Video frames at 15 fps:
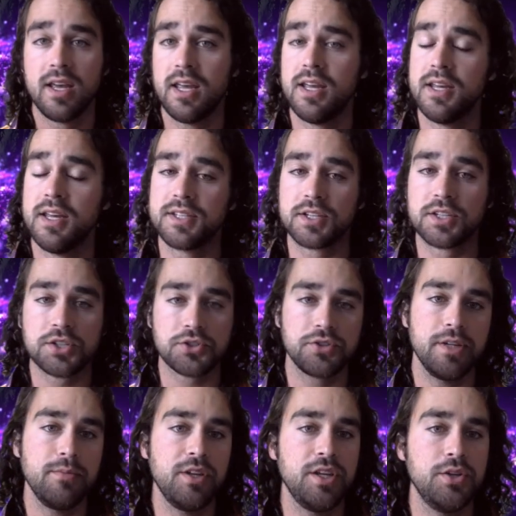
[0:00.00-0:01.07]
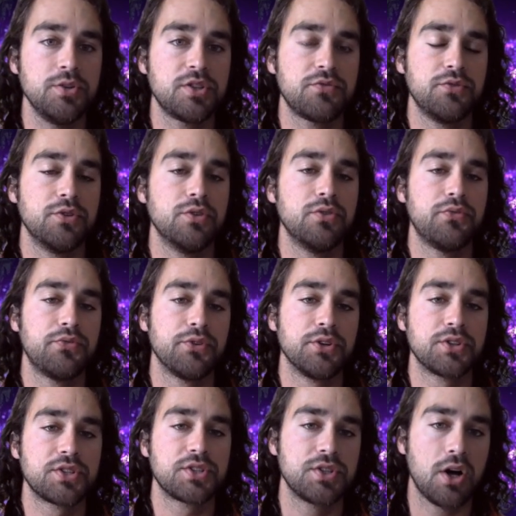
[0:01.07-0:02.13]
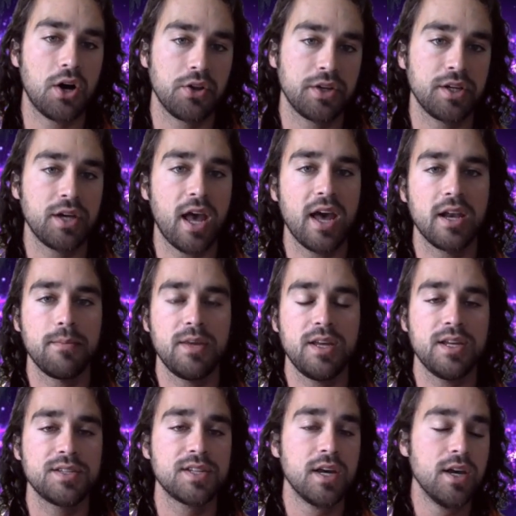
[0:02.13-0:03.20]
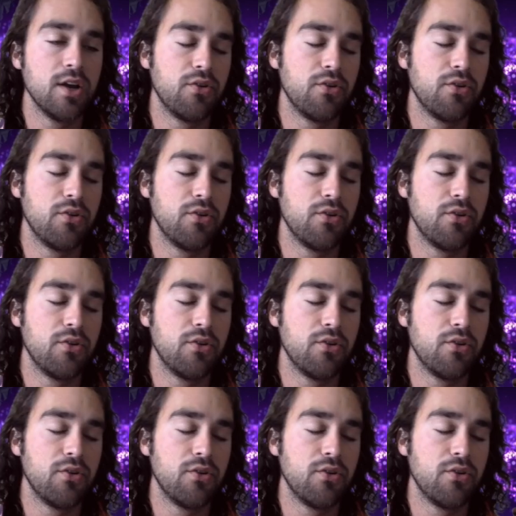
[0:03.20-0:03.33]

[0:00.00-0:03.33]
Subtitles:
is extremely useful for stalling enemies,